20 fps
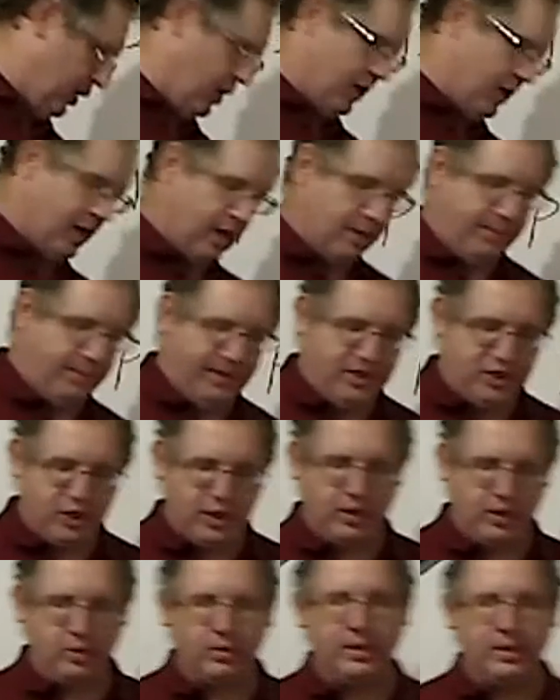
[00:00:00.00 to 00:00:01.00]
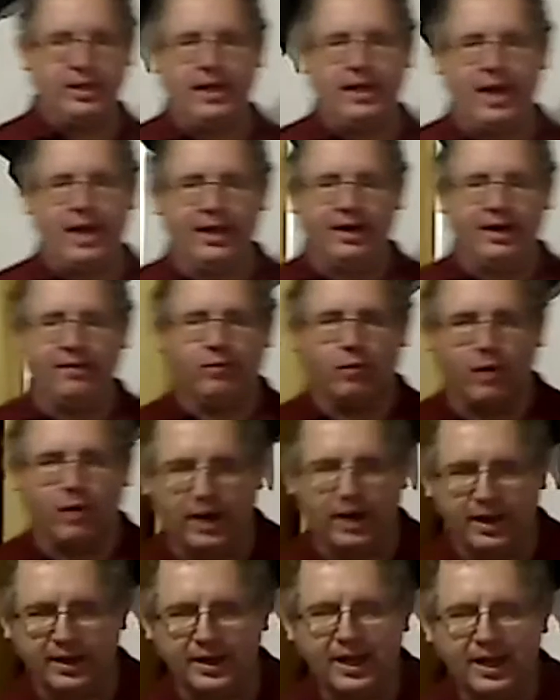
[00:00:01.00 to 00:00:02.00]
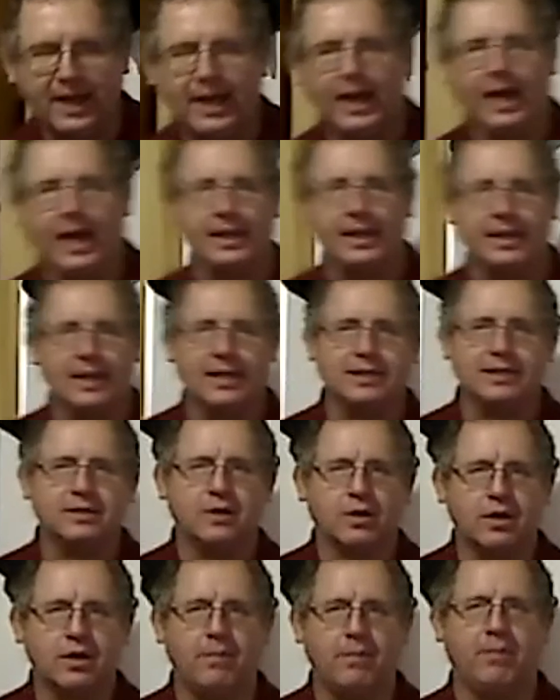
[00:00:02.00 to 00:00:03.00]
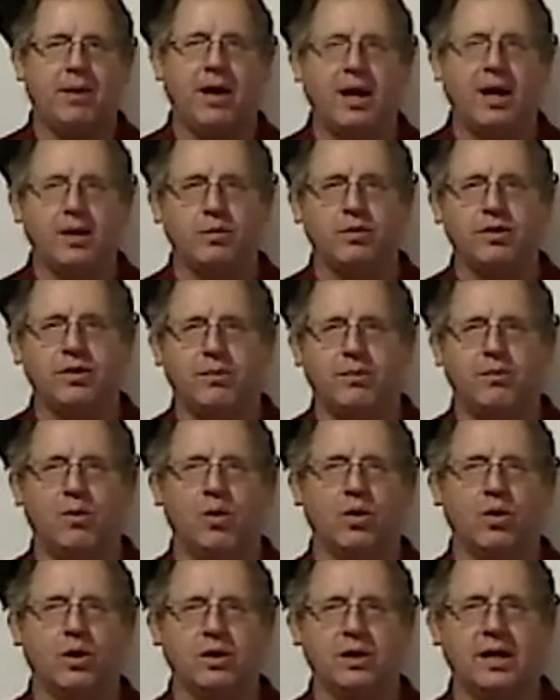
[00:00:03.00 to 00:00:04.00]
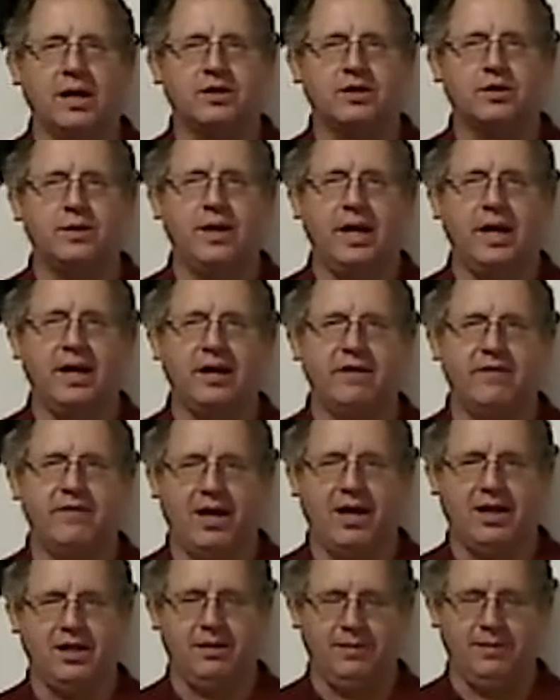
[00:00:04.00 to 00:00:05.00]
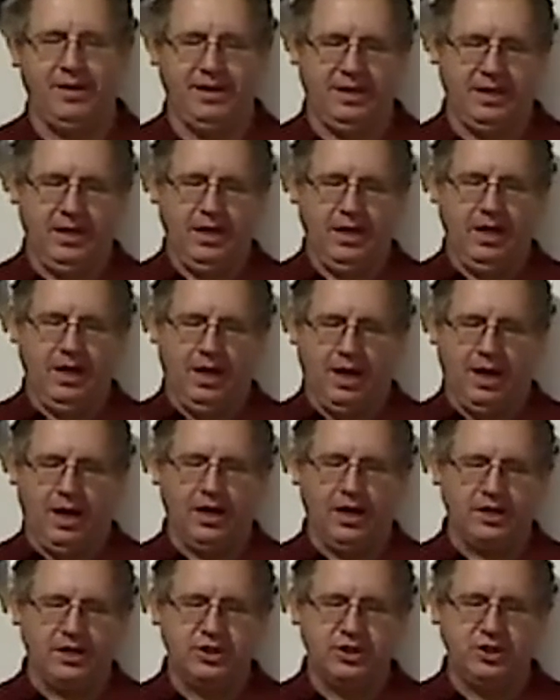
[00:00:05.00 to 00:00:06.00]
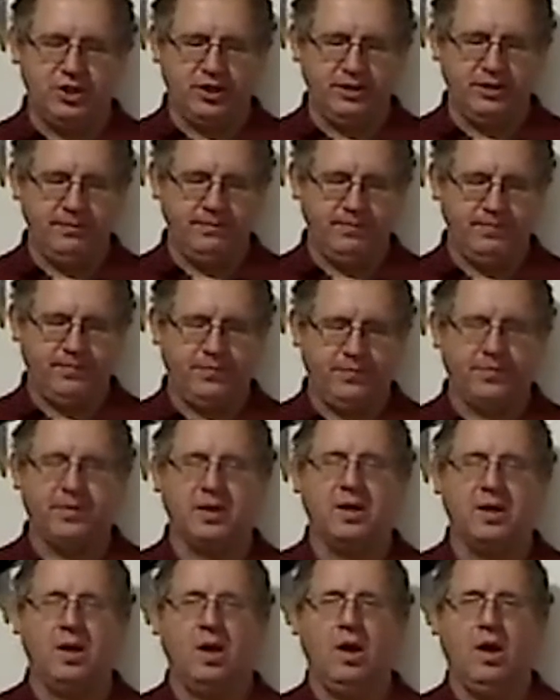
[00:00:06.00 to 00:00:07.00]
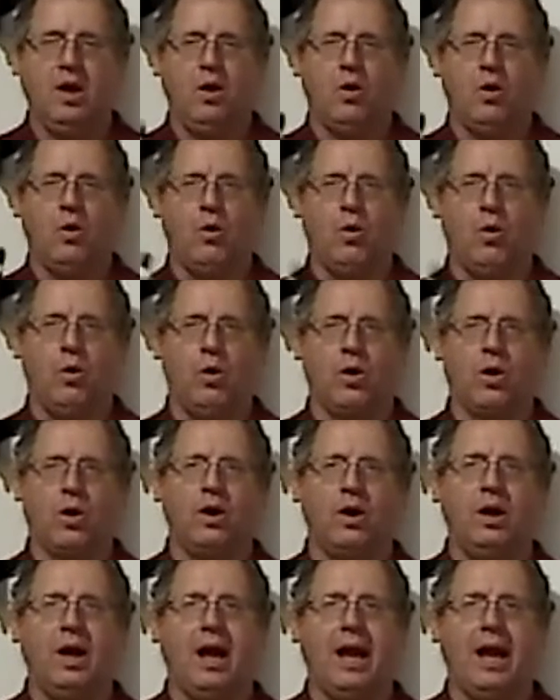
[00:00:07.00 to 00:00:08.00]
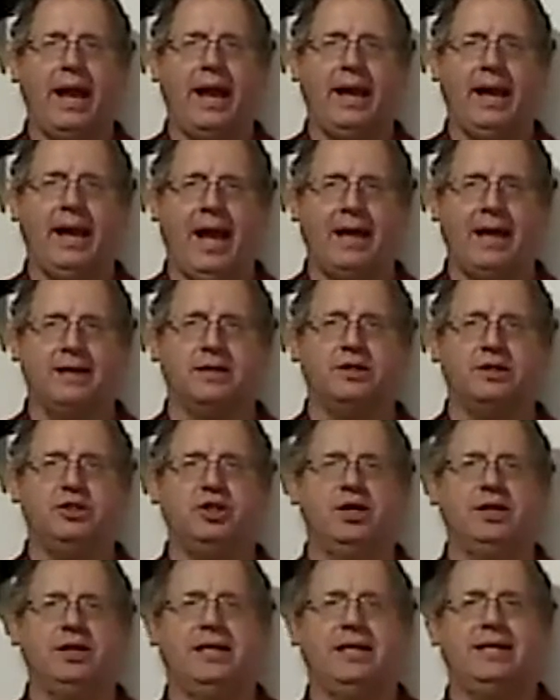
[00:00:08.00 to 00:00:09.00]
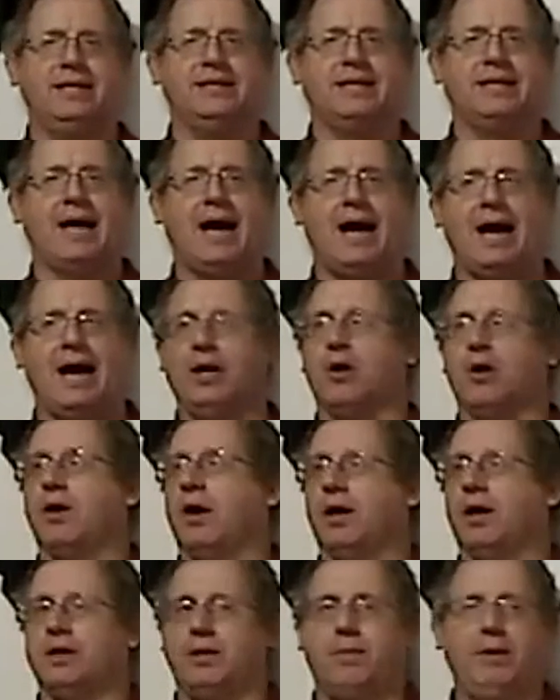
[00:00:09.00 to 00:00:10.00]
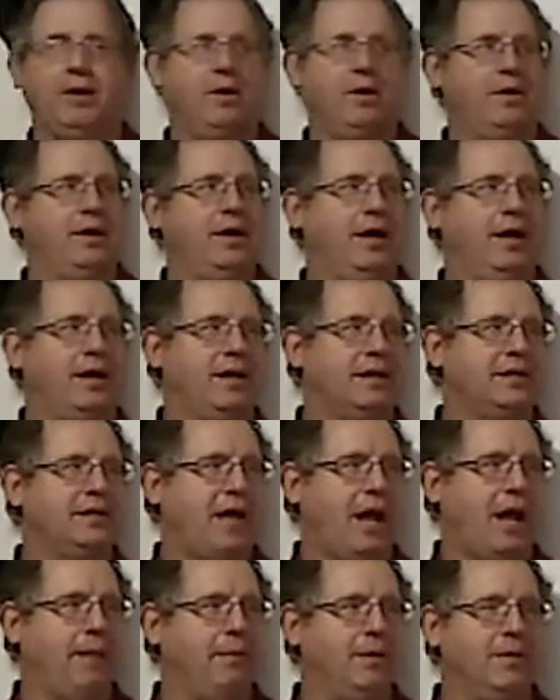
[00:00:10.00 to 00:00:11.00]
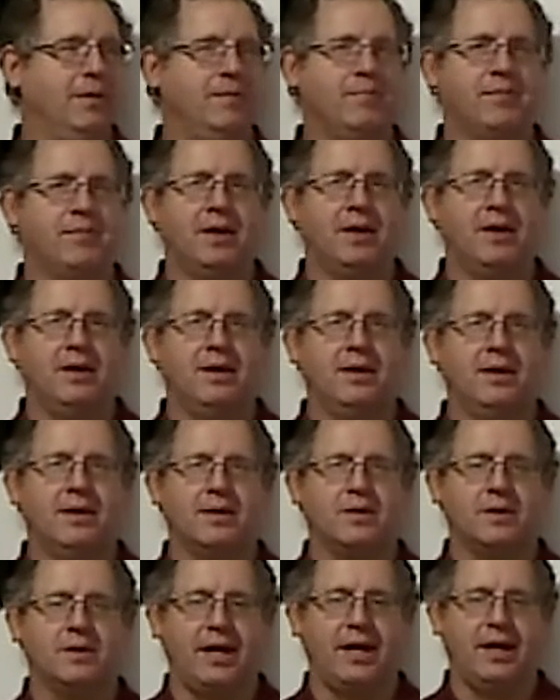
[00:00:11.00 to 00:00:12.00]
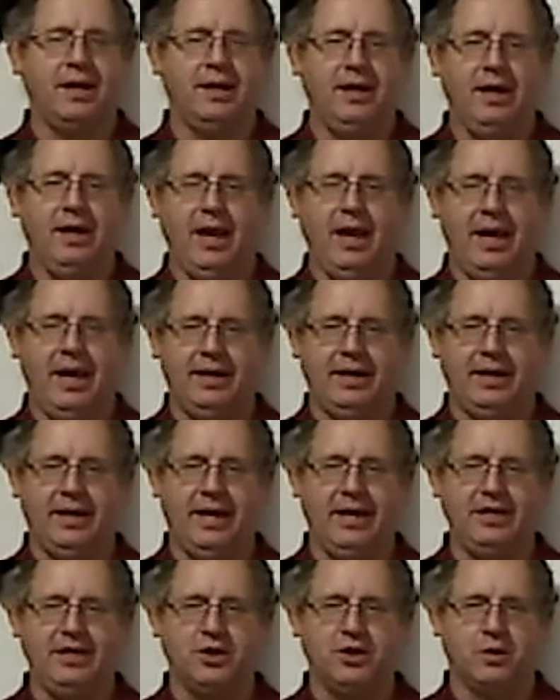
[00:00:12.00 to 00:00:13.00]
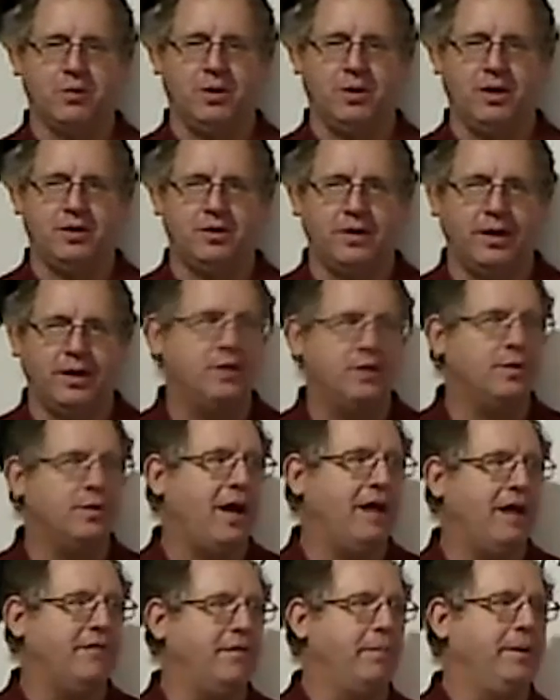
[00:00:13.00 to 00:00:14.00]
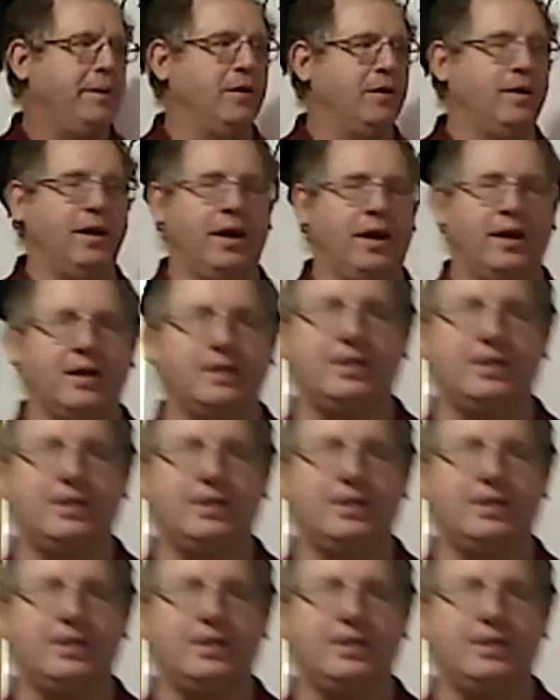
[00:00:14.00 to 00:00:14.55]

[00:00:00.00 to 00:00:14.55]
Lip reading: are going to be generally -1 unless they're combined with a more electronegative element, oxygen, or a halogen that is higher on the periodic table. Okay. And in case you're wondering, do I have a periodic